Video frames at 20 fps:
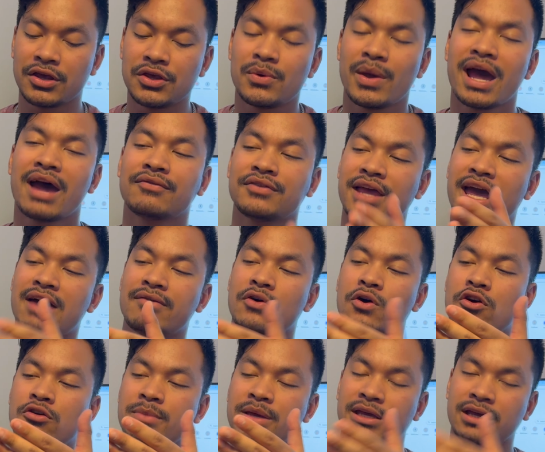You have to have a
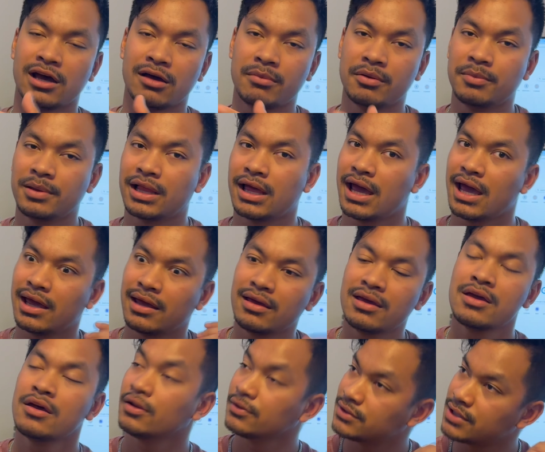homie come and be like, "Hey,
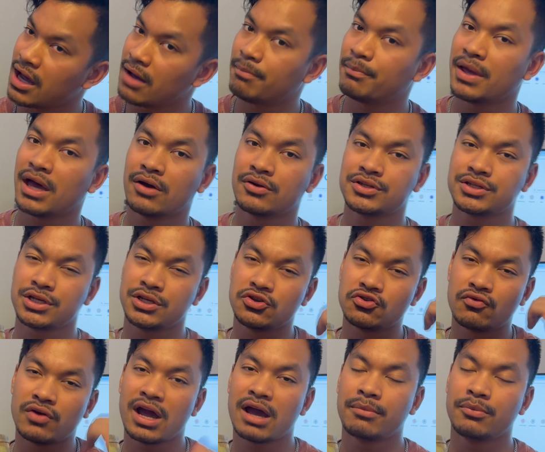top pouch, can you
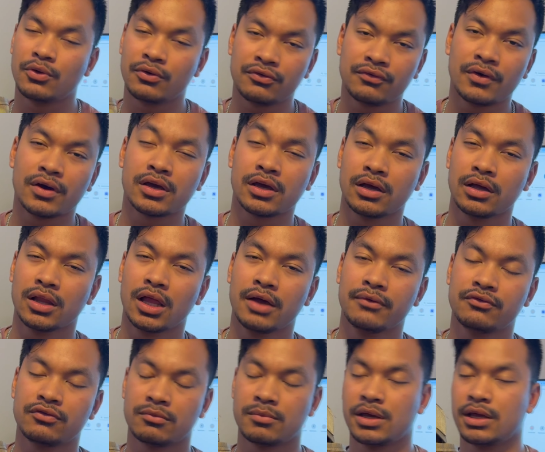grab those fucking gloves
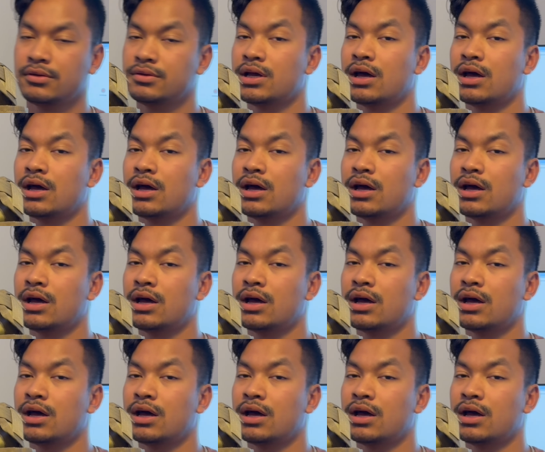for me?